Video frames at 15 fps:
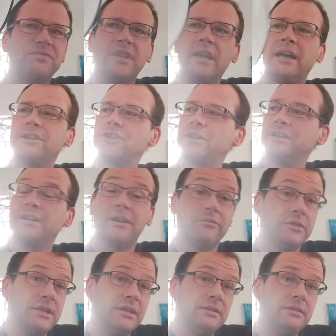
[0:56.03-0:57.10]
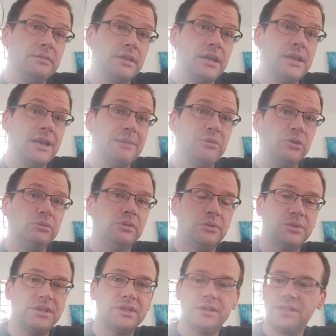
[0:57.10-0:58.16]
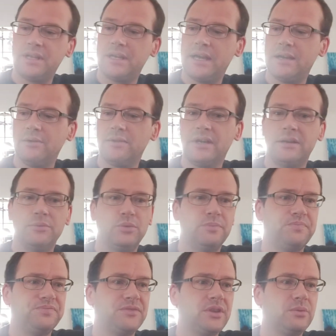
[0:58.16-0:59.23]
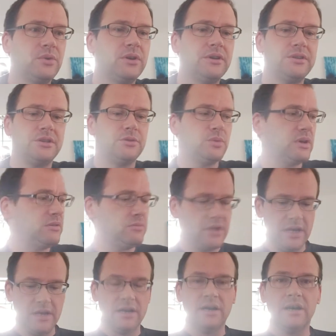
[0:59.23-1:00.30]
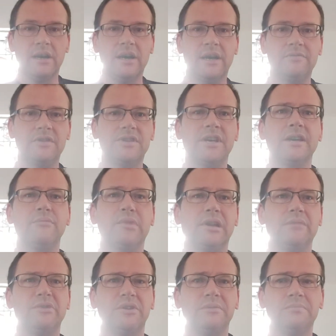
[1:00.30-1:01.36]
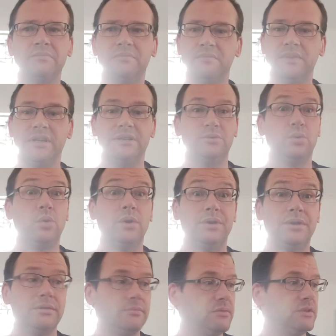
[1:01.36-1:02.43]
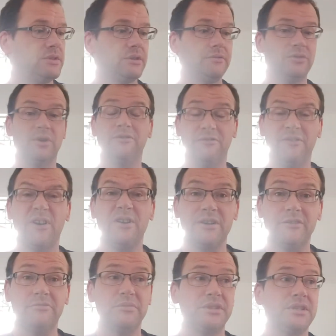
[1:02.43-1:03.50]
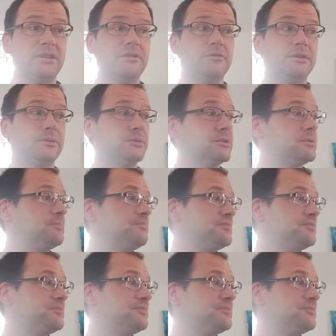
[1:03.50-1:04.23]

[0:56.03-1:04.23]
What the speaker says: actually covered in enamel. I wanted to see how that worked as well. And the table I'm on is wood, so I've got 5 materials.